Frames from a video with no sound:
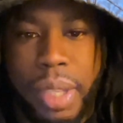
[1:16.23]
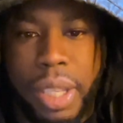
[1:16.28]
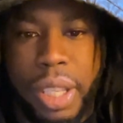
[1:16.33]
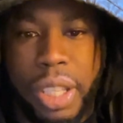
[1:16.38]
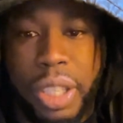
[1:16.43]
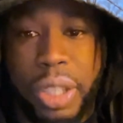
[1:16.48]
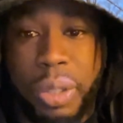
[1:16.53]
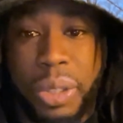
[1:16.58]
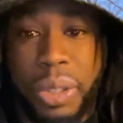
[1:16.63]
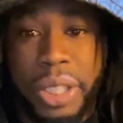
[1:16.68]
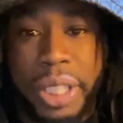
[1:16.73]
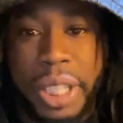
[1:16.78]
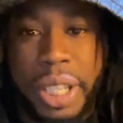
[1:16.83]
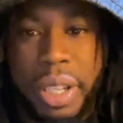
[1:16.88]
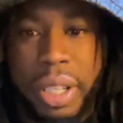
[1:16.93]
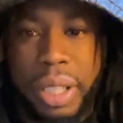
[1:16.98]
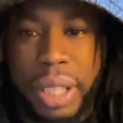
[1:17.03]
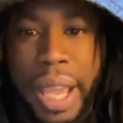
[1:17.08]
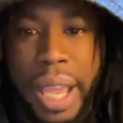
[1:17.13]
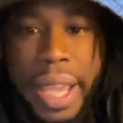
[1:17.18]
you
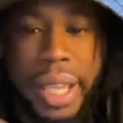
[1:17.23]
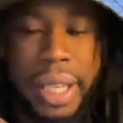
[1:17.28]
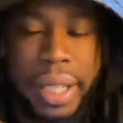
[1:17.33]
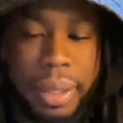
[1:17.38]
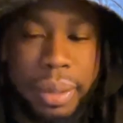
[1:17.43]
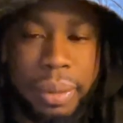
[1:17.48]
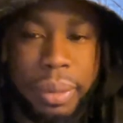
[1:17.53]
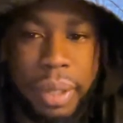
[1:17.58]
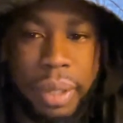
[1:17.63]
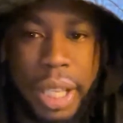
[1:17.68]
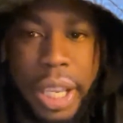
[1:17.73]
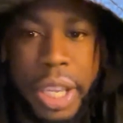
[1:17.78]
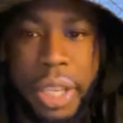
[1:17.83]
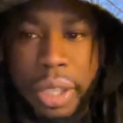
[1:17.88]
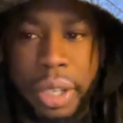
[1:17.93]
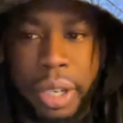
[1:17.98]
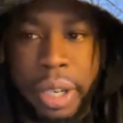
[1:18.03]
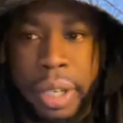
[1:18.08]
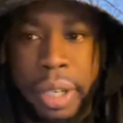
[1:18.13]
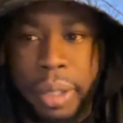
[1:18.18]
still, like,
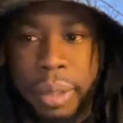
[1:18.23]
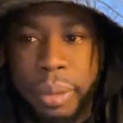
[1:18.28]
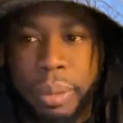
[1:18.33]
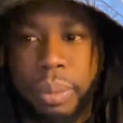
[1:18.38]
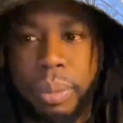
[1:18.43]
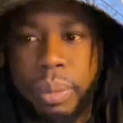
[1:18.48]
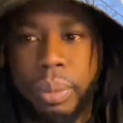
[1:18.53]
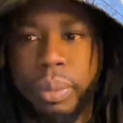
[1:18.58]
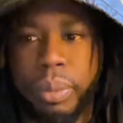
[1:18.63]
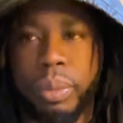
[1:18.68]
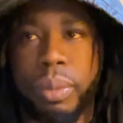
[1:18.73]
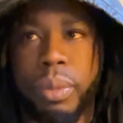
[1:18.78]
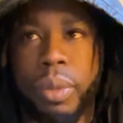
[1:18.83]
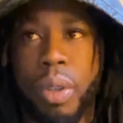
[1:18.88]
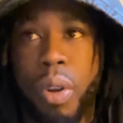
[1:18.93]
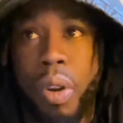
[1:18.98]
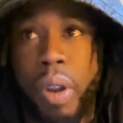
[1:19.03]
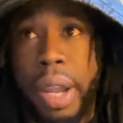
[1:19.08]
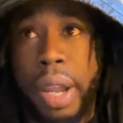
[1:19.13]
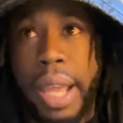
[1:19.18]
either,
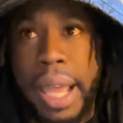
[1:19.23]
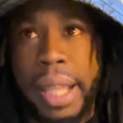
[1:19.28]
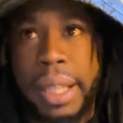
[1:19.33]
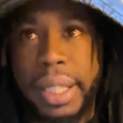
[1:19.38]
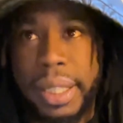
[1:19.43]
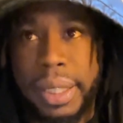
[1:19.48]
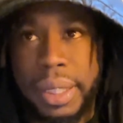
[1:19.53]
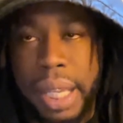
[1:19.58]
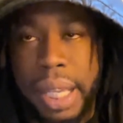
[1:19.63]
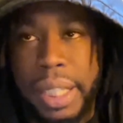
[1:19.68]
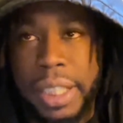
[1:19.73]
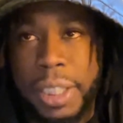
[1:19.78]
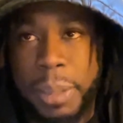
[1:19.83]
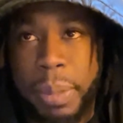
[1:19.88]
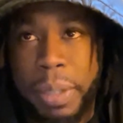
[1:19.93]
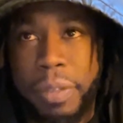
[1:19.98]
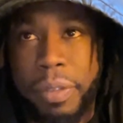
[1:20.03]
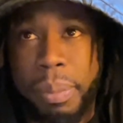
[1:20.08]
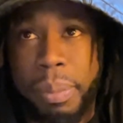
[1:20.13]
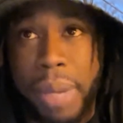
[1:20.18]
or at least I can
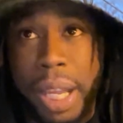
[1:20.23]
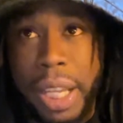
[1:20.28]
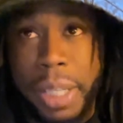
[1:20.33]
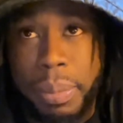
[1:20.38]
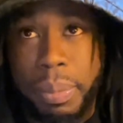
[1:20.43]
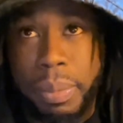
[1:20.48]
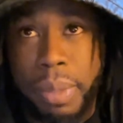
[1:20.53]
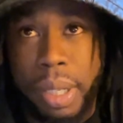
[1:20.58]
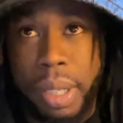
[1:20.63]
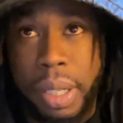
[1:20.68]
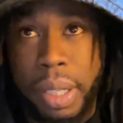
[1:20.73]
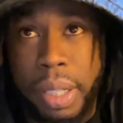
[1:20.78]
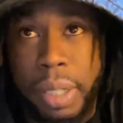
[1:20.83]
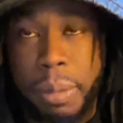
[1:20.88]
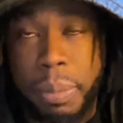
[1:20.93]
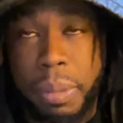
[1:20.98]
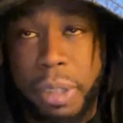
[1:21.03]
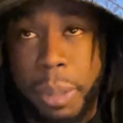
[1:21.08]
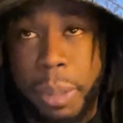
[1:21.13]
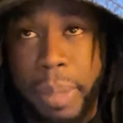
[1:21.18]
speak from my
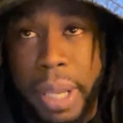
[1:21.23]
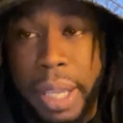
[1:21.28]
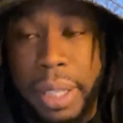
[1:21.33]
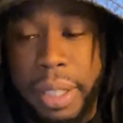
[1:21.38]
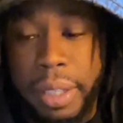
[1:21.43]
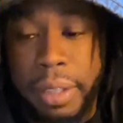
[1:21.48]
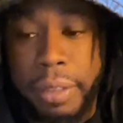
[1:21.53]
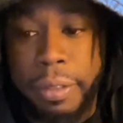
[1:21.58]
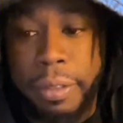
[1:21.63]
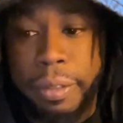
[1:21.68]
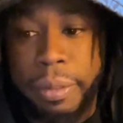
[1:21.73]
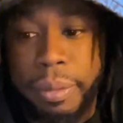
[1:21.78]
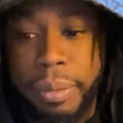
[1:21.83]
perspective,